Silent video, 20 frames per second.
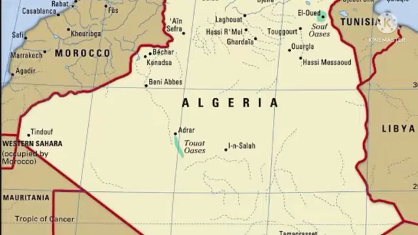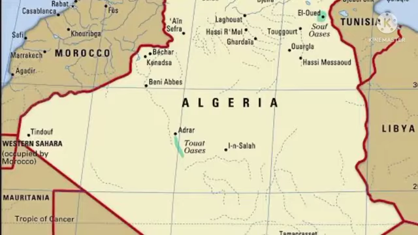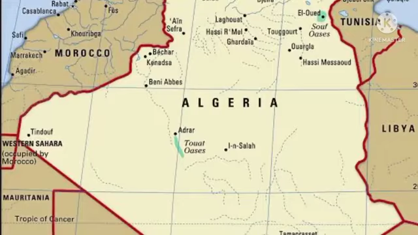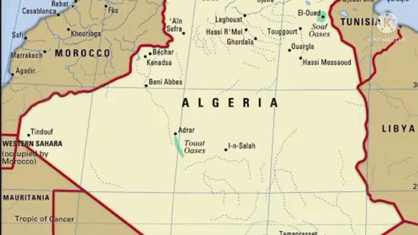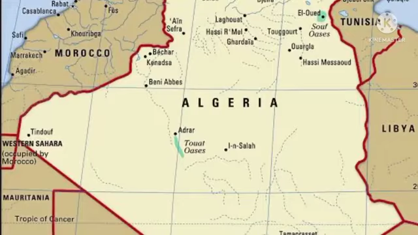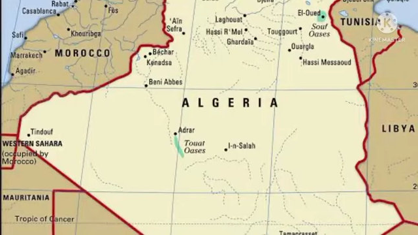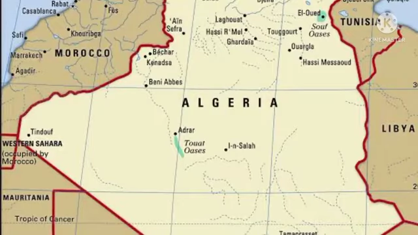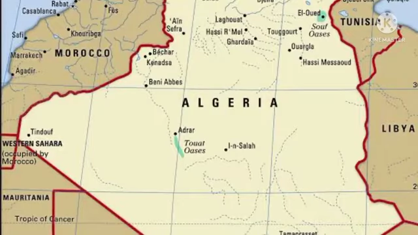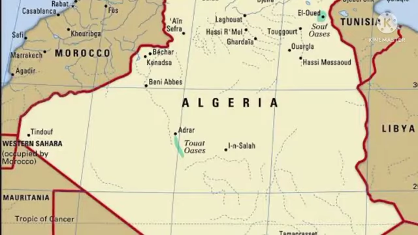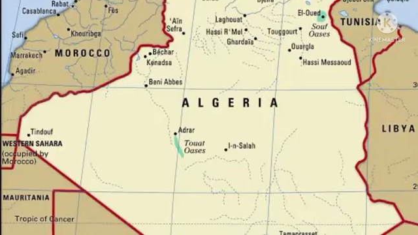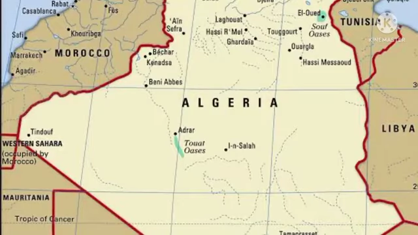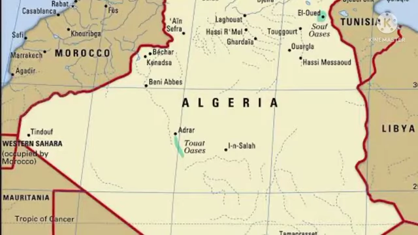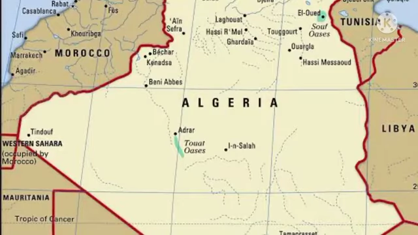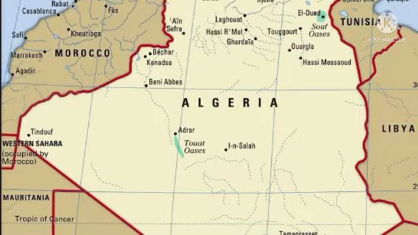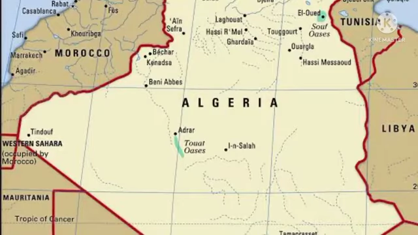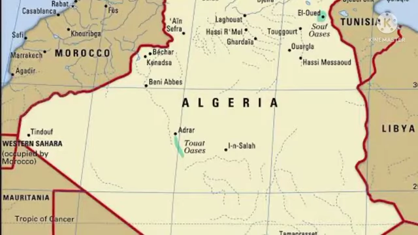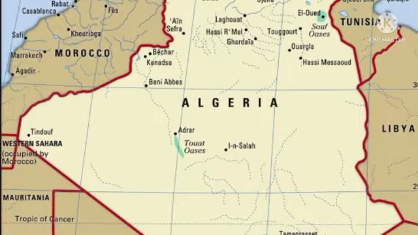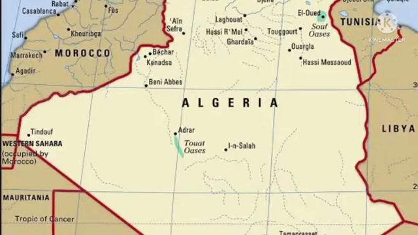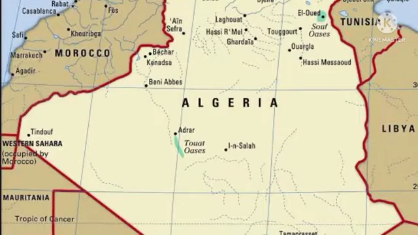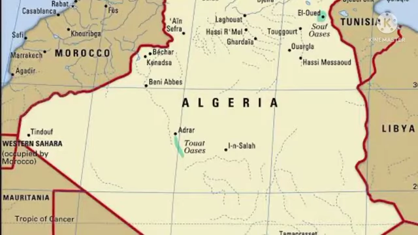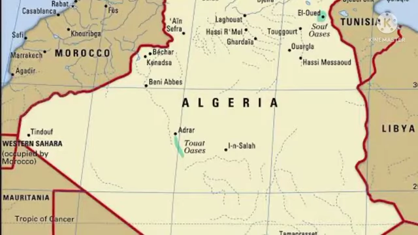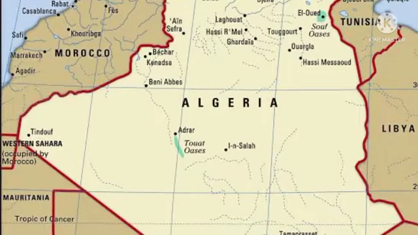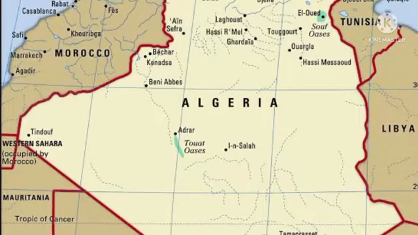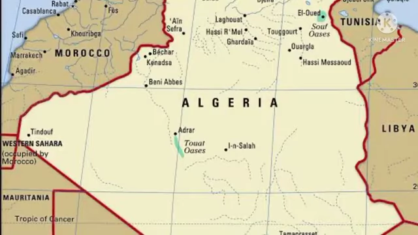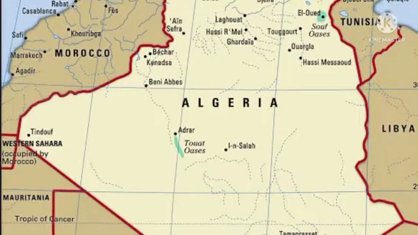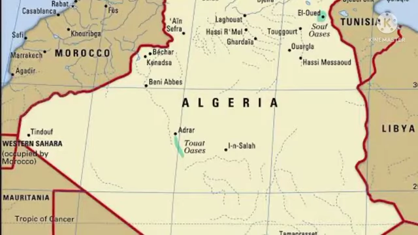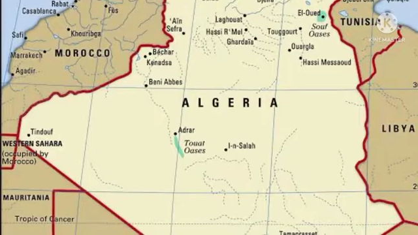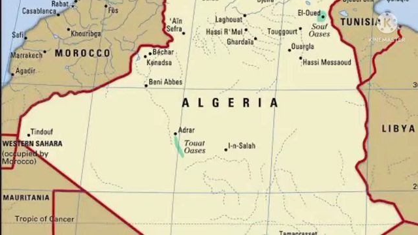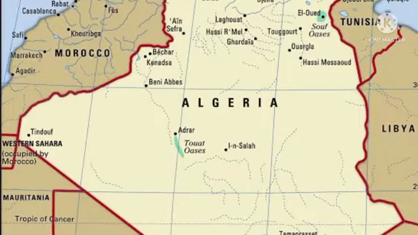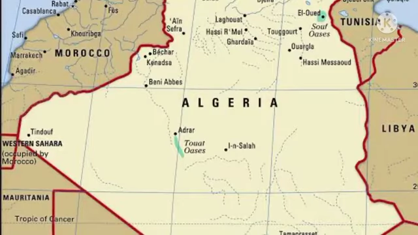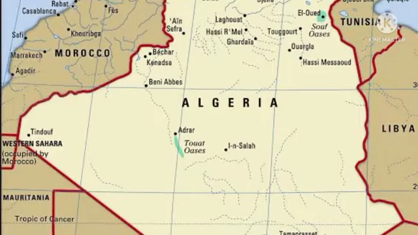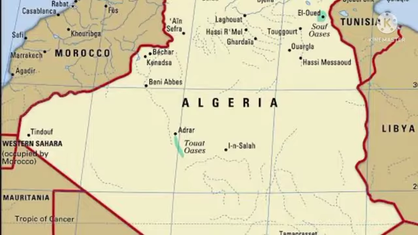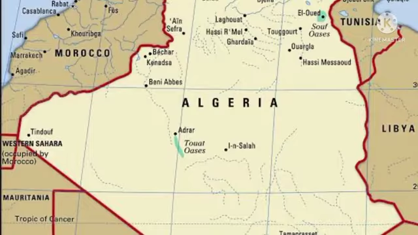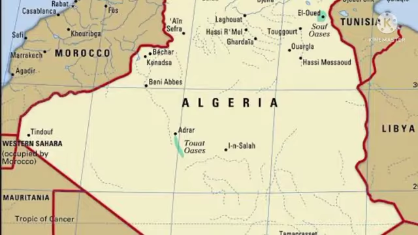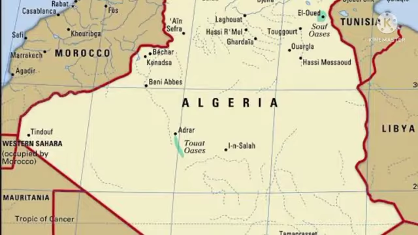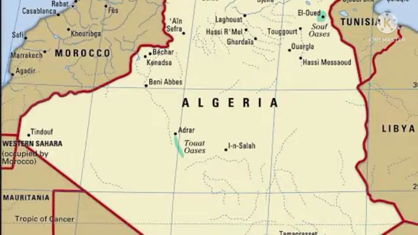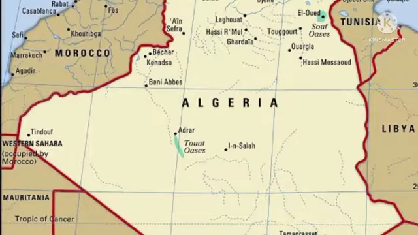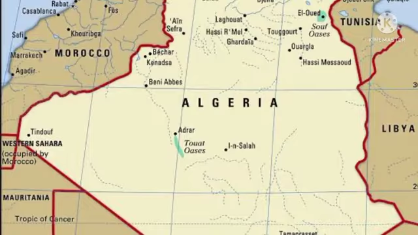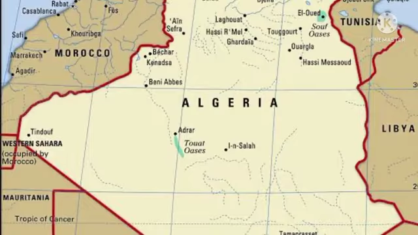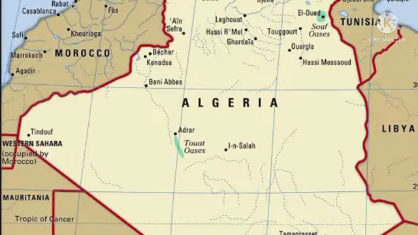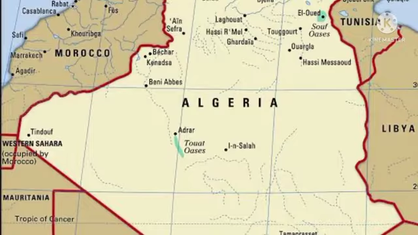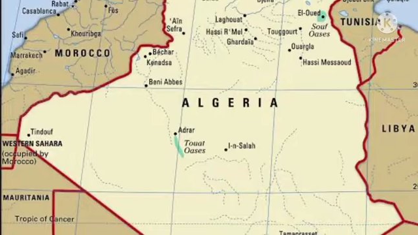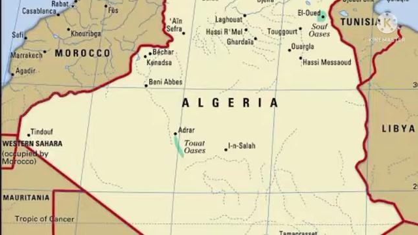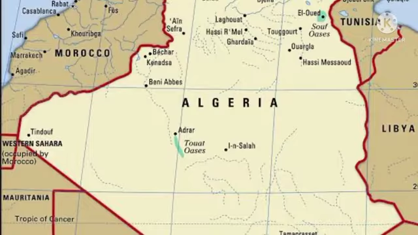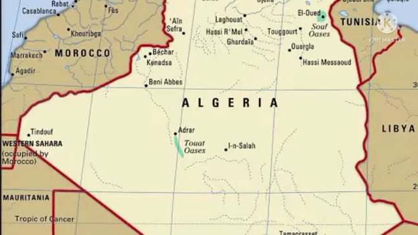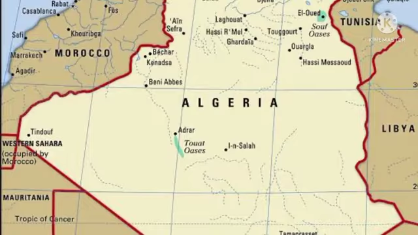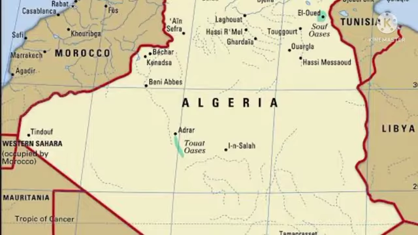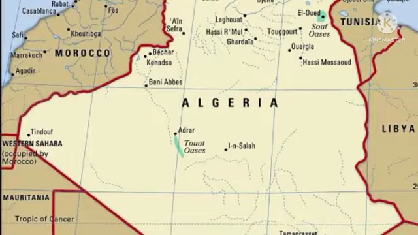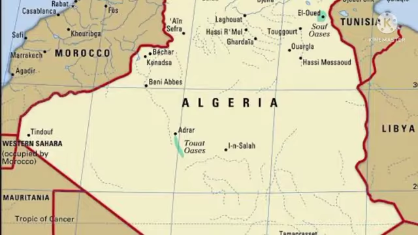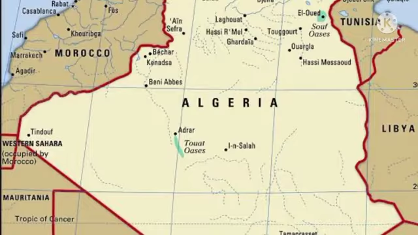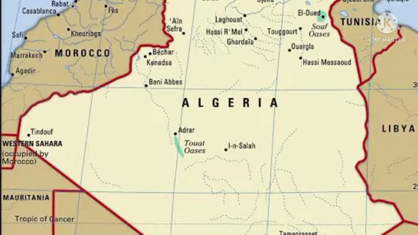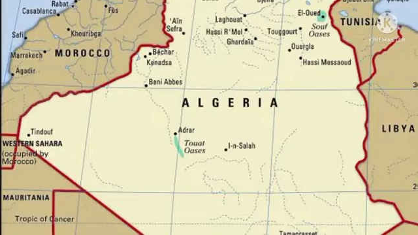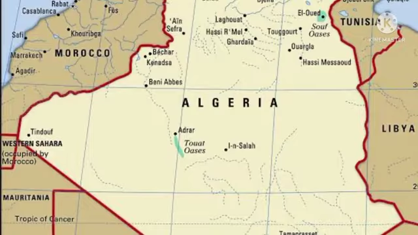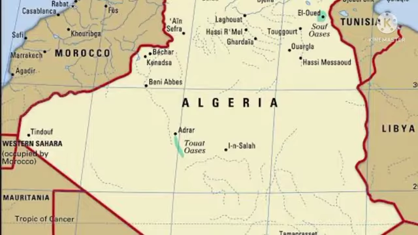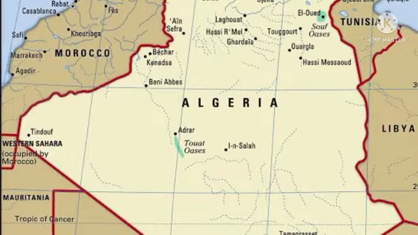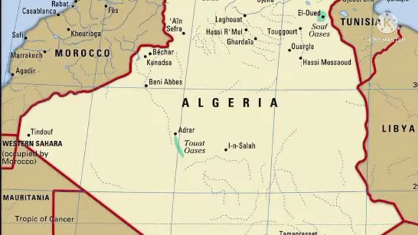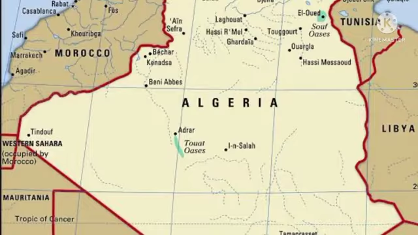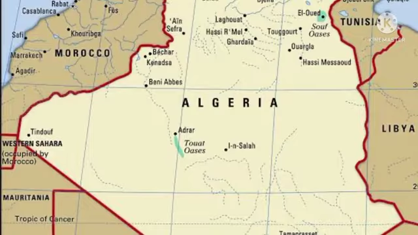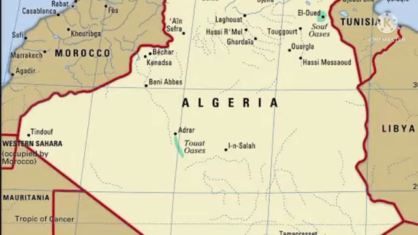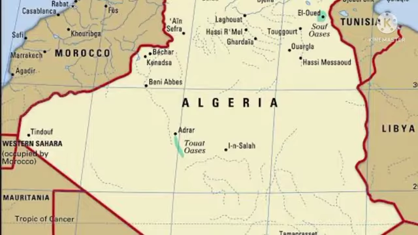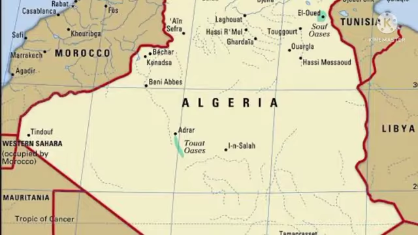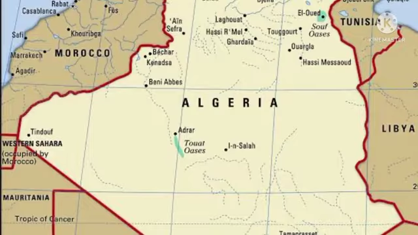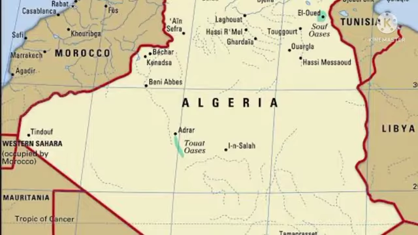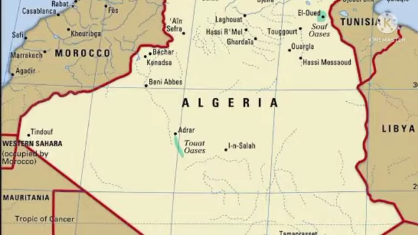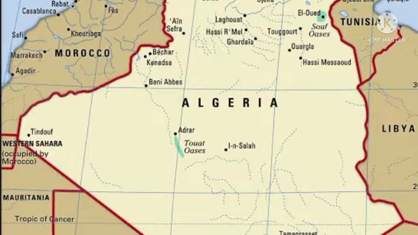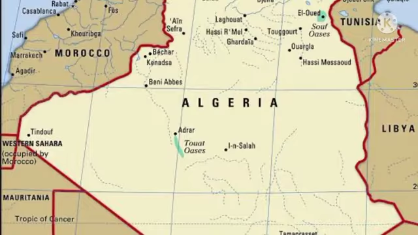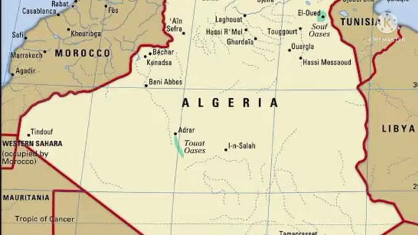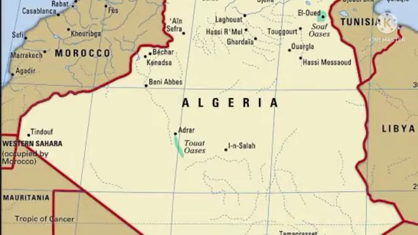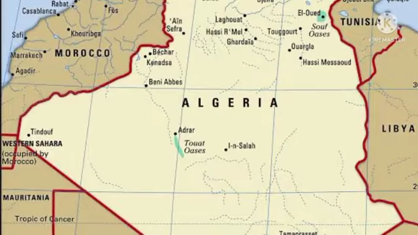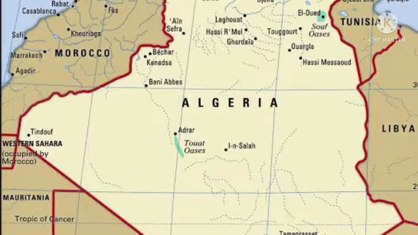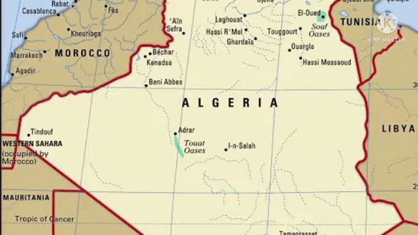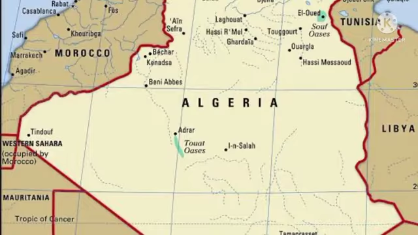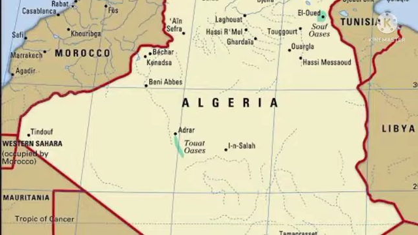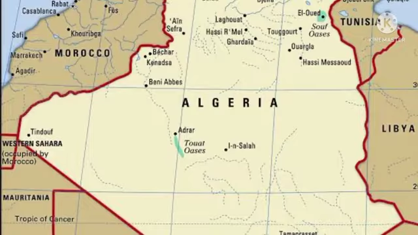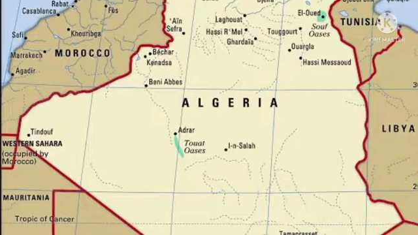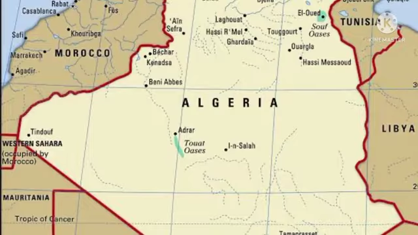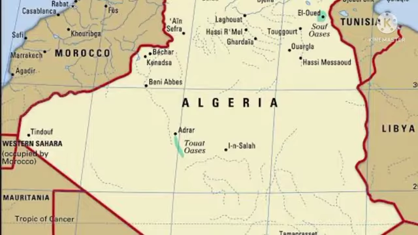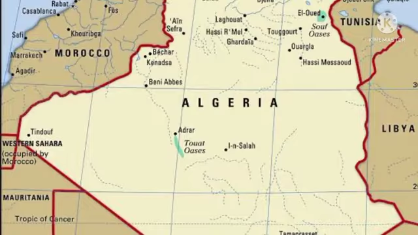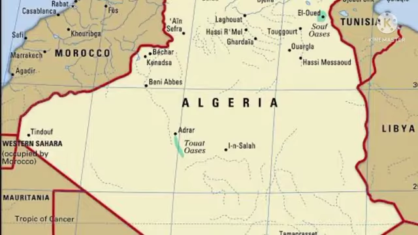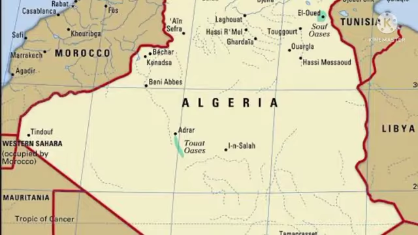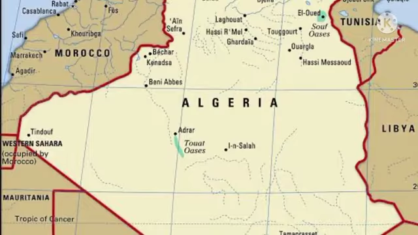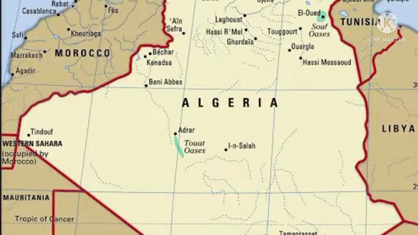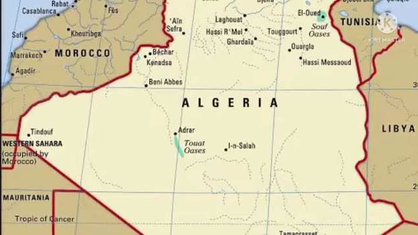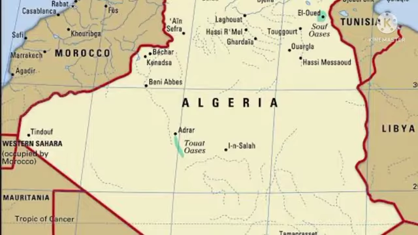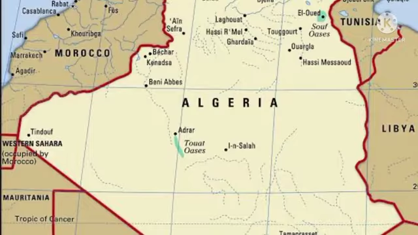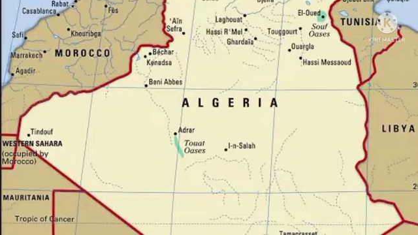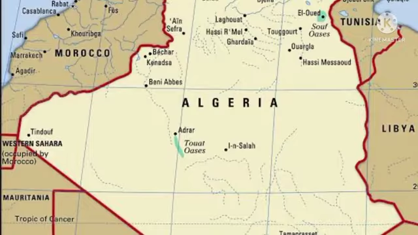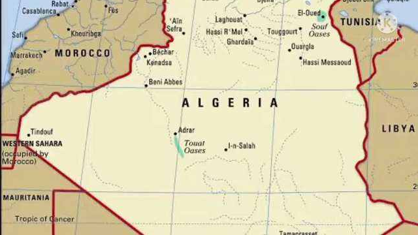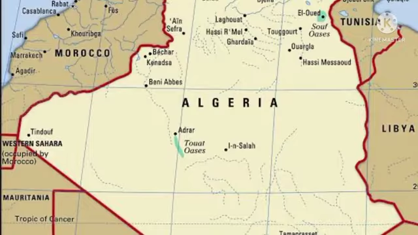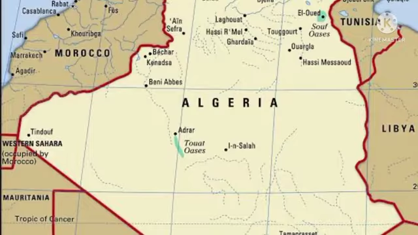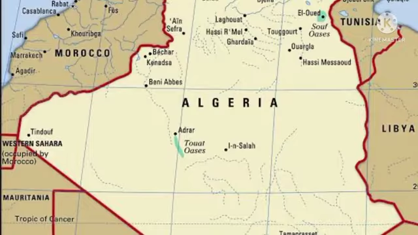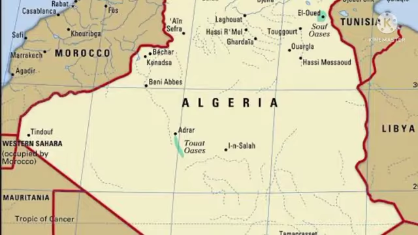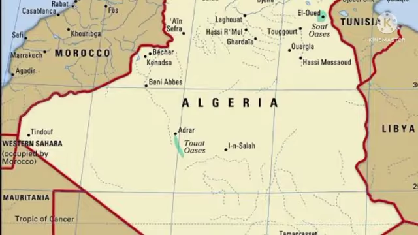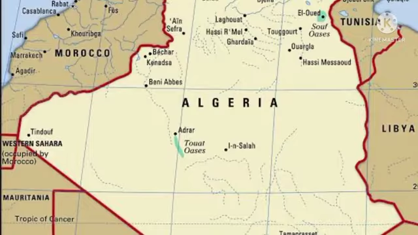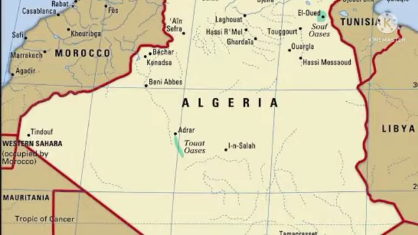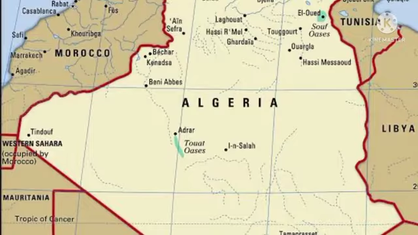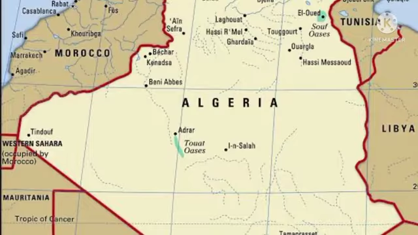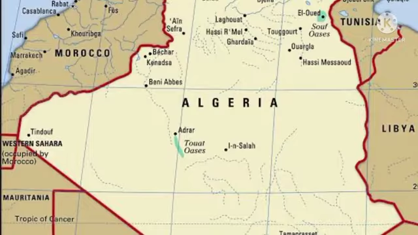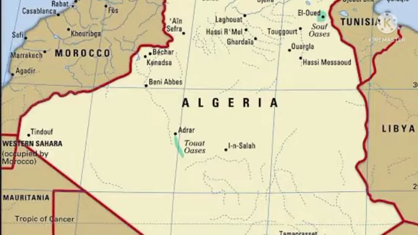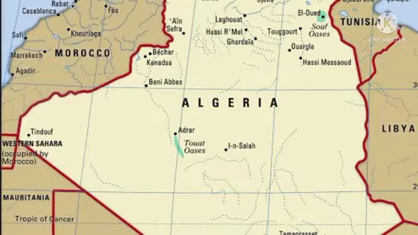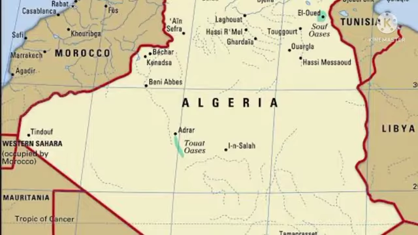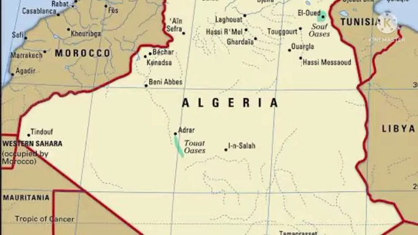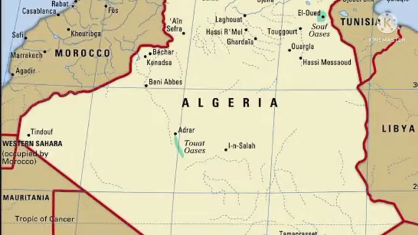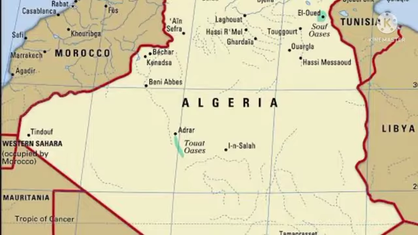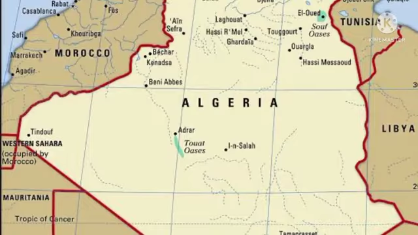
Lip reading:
Nobody's mouth can be seen.